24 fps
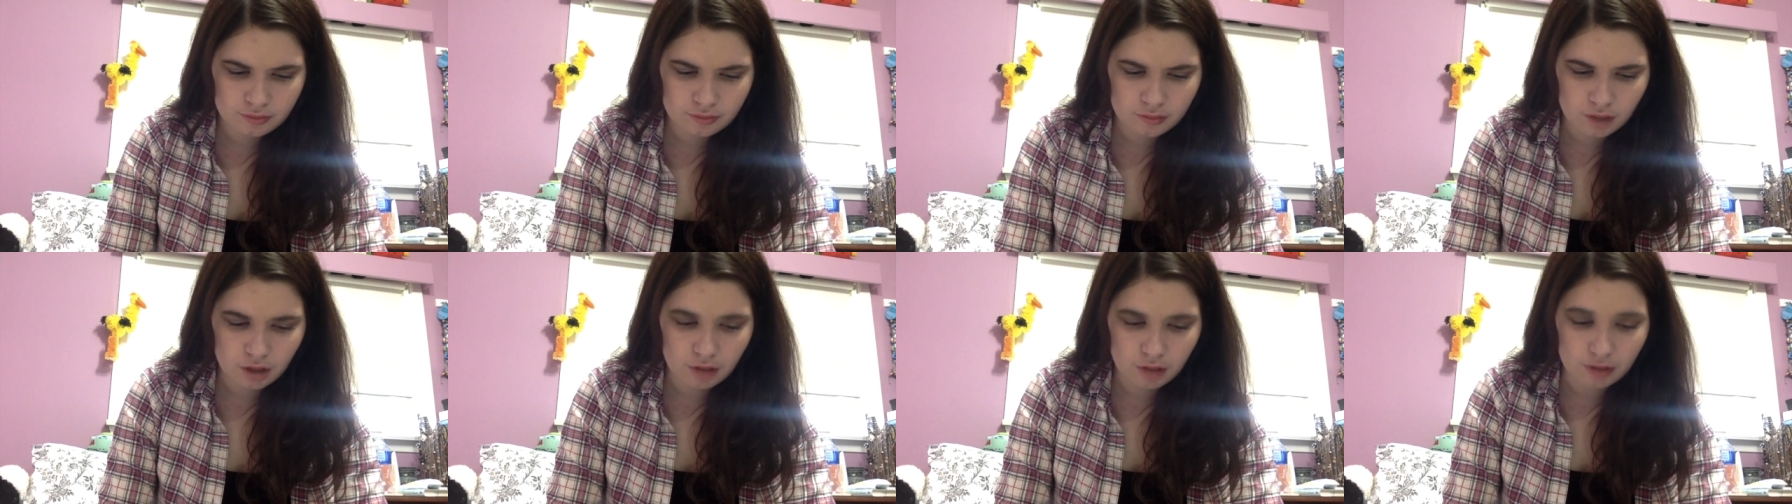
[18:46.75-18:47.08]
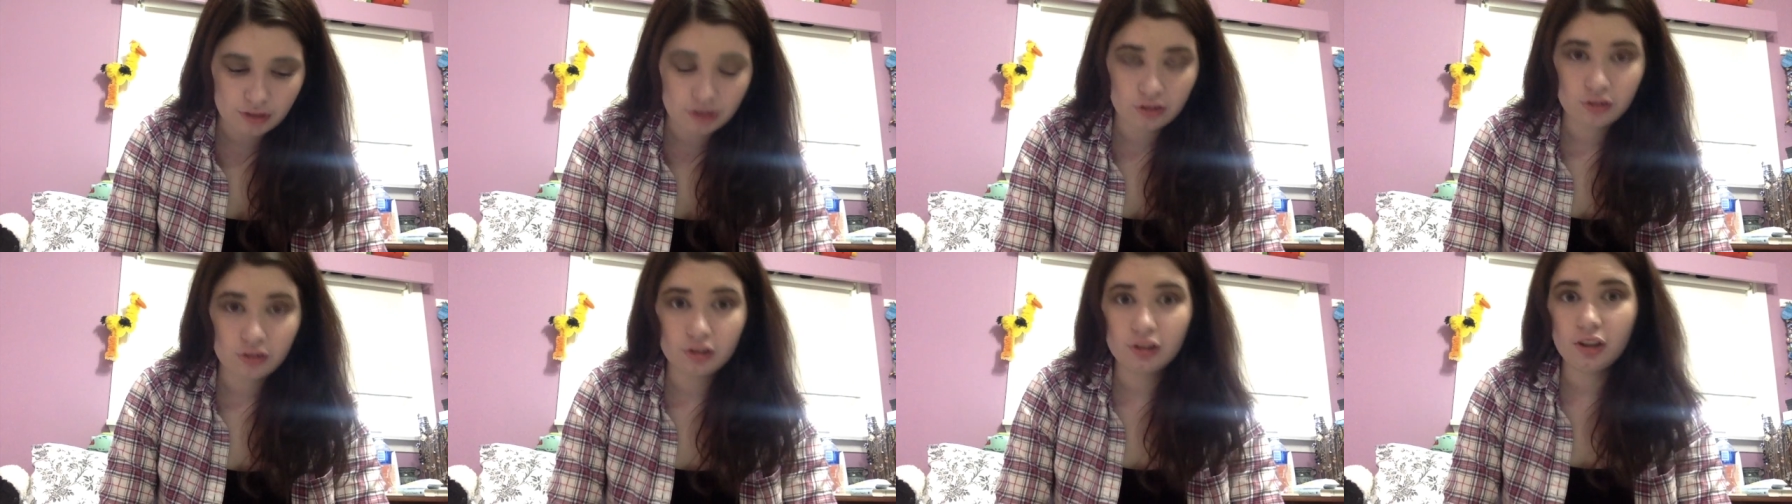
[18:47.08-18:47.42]
Oh,
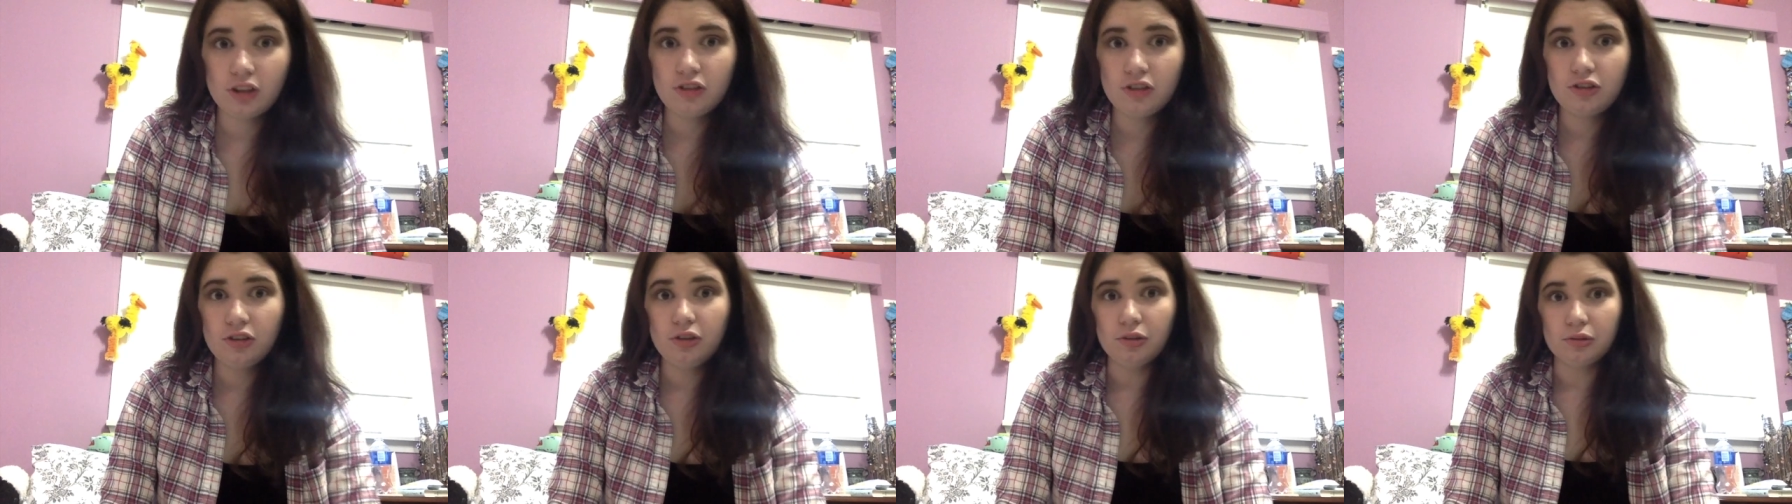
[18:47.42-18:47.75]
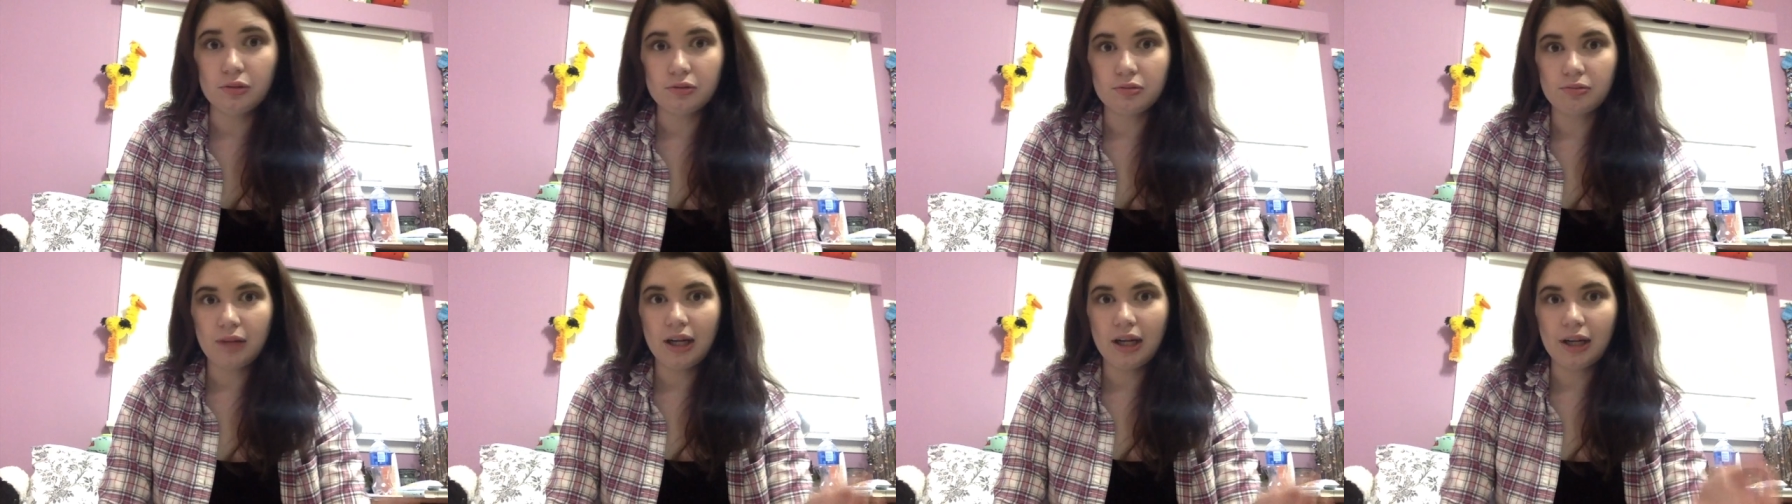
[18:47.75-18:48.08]
it's 32.
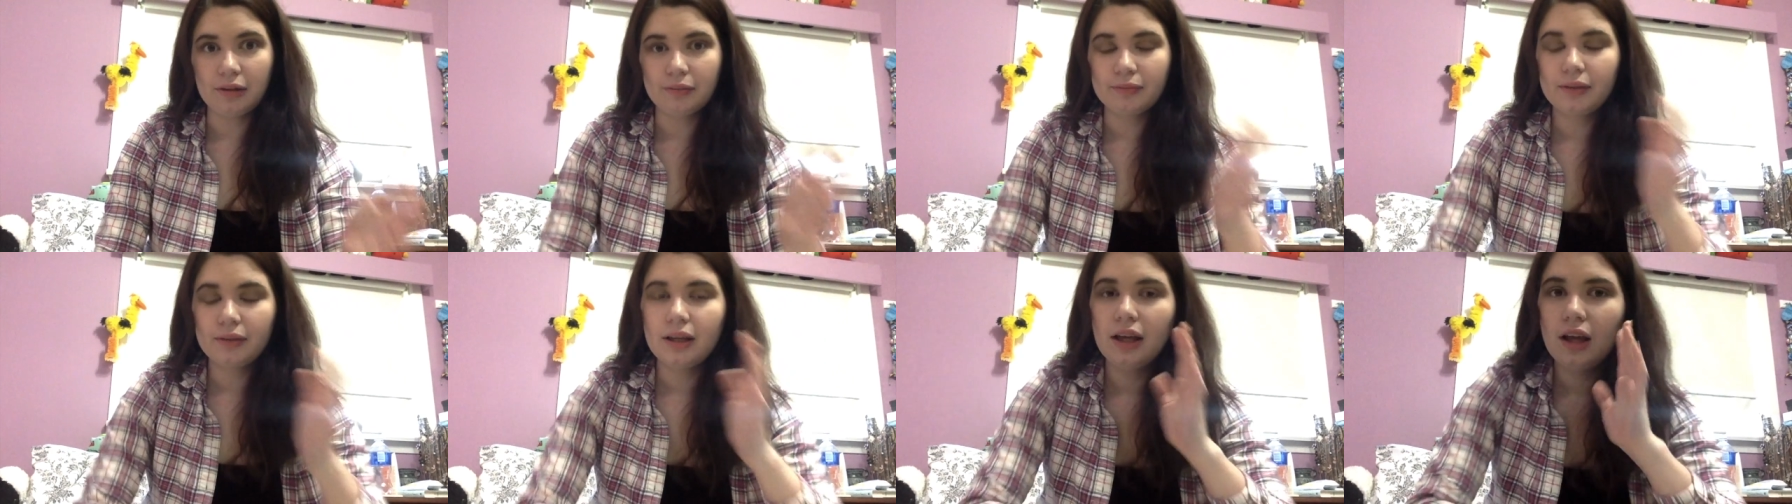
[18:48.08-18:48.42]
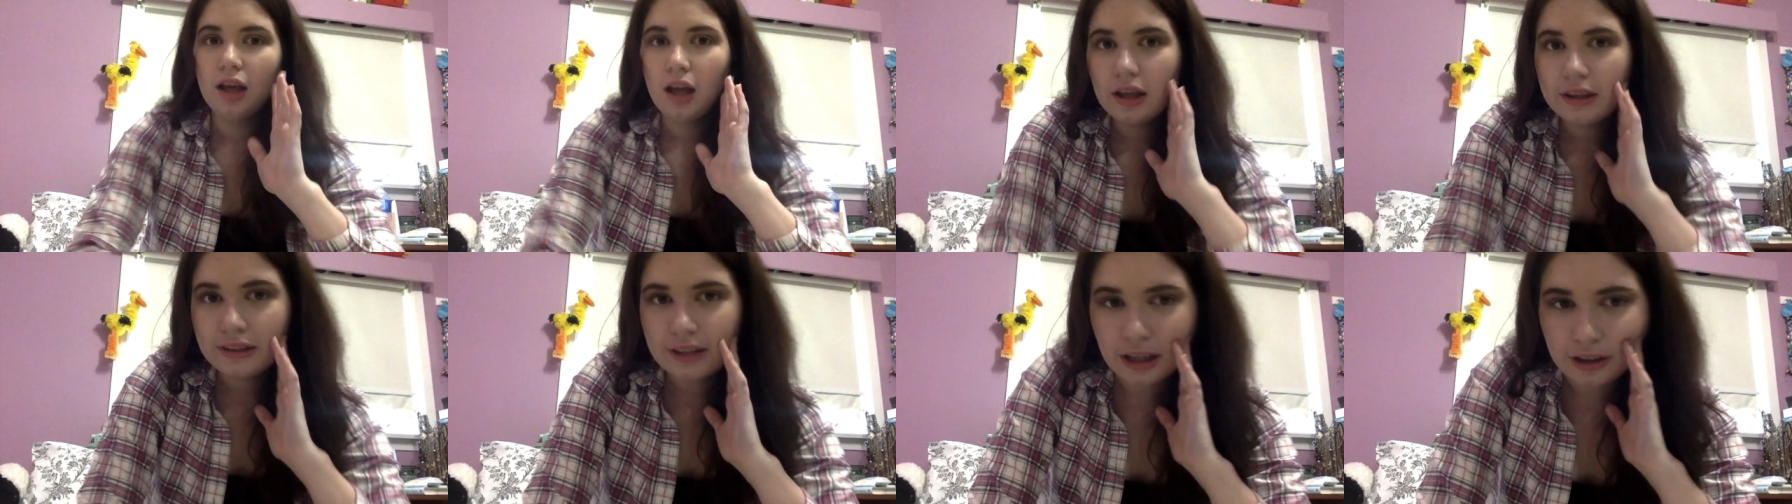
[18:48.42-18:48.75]
Wow.
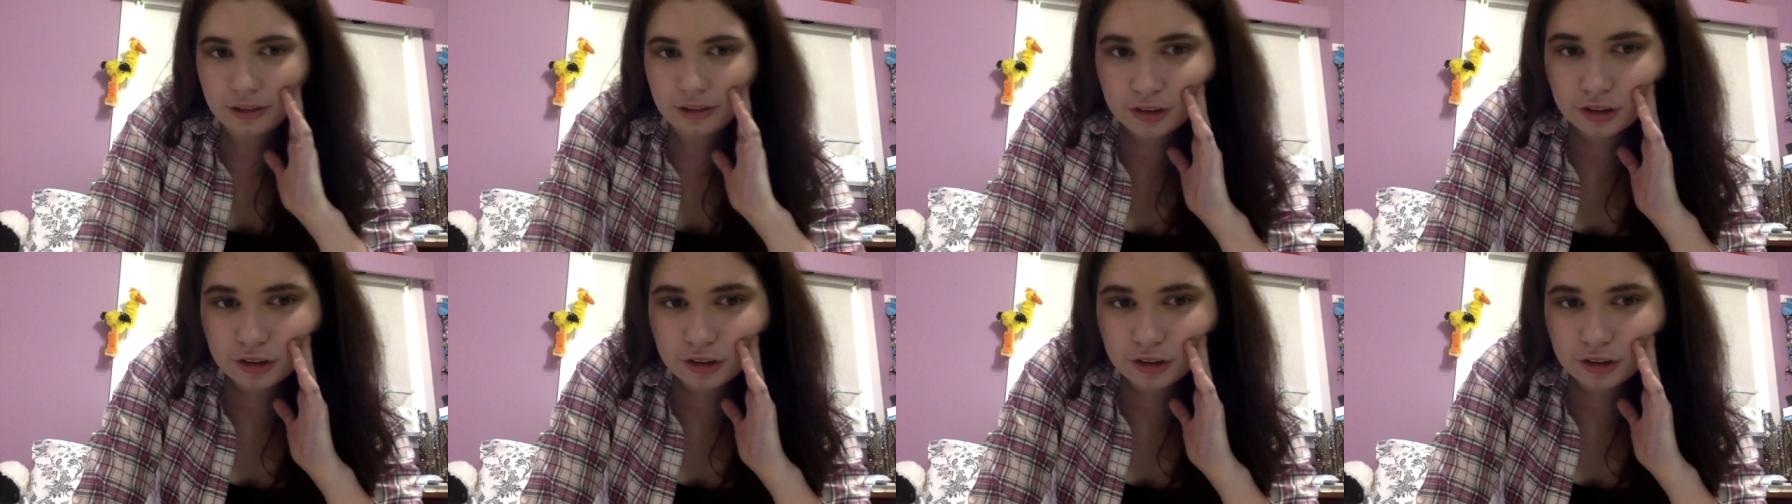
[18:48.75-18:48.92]
Yeah,